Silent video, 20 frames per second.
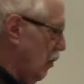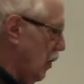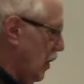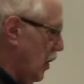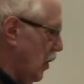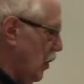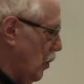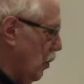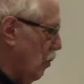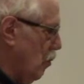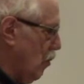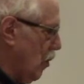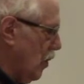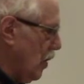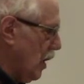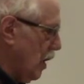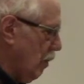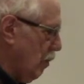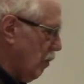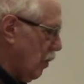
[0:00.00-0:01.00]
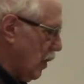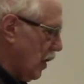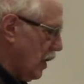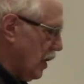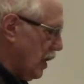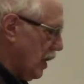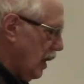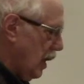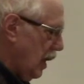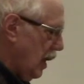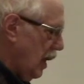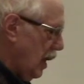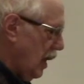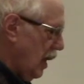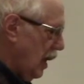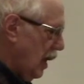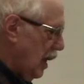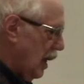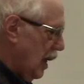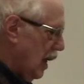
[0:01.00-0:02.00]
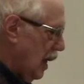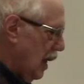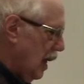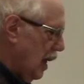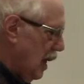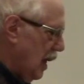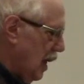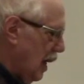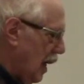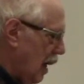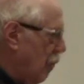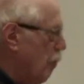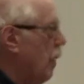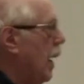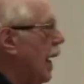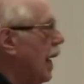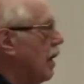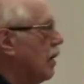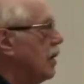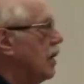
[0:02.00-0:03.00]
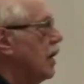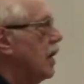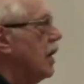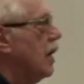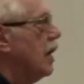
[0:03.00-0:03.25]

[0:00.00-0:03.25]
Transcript: and written two brilliant books about